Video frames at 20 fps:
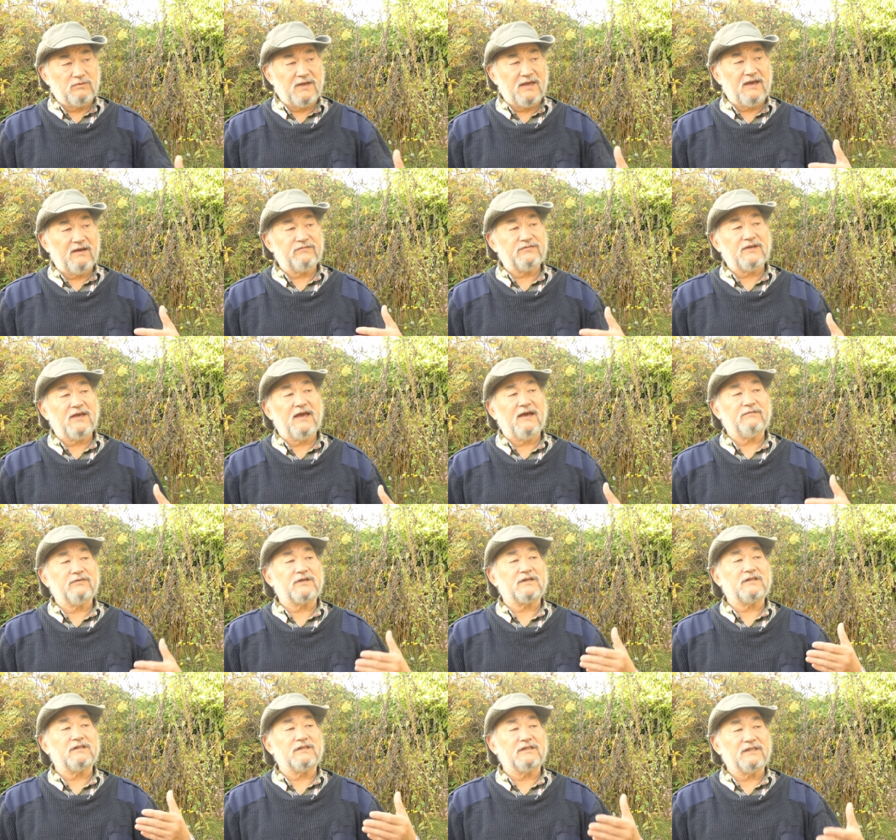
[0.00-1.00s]
We have to have
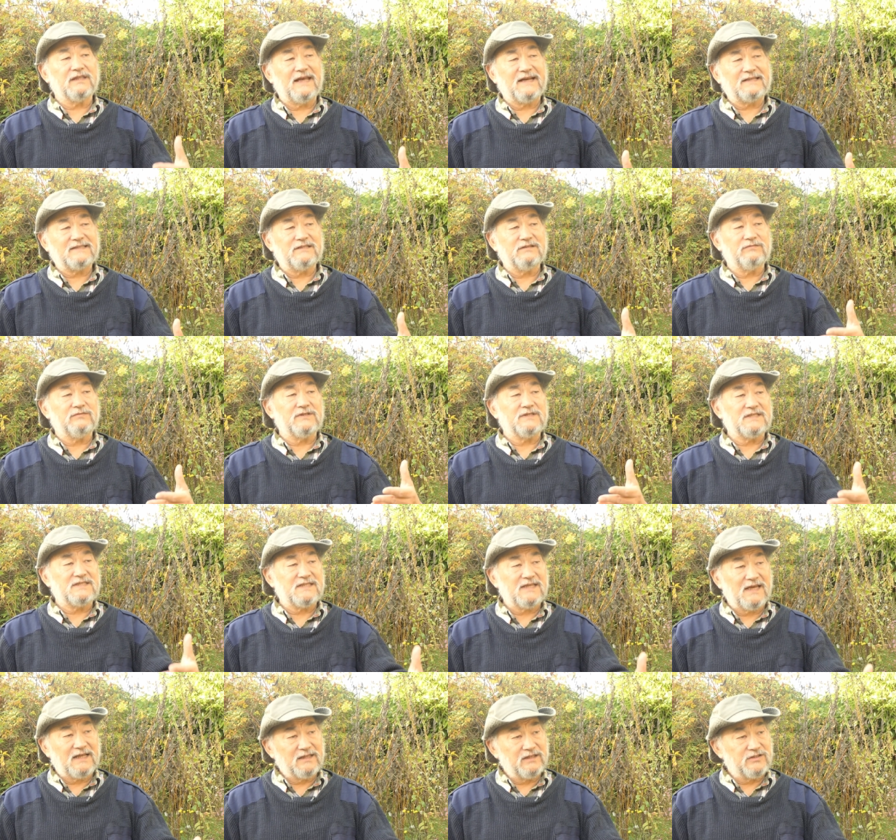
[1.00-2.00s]
a collective
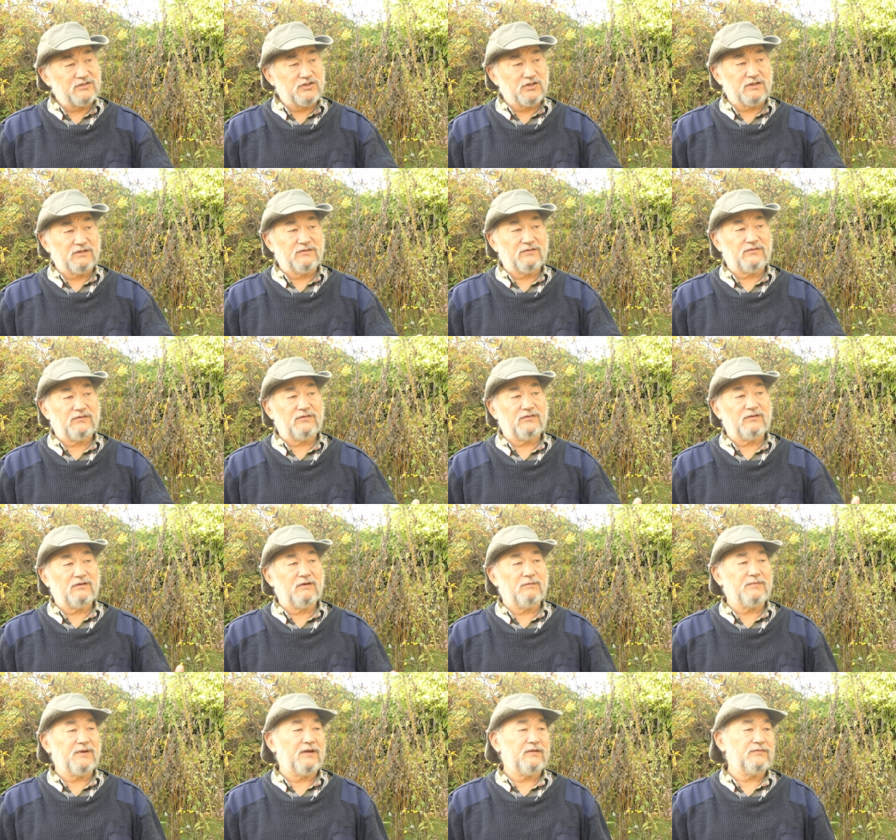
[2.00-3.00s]
intelligence
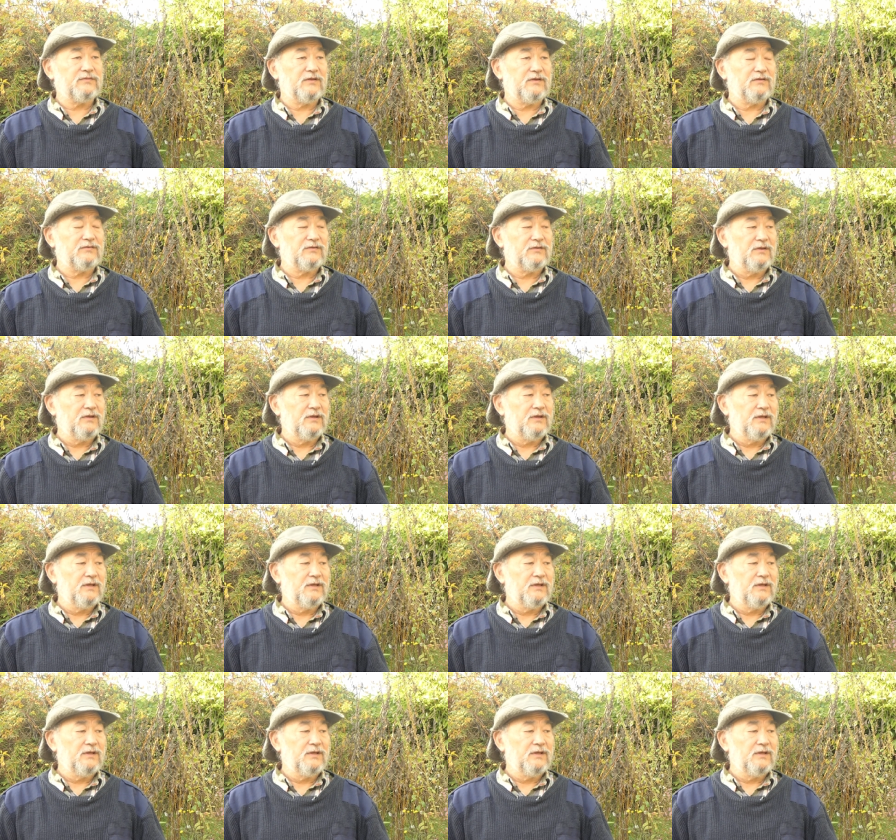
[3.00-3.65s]
about this.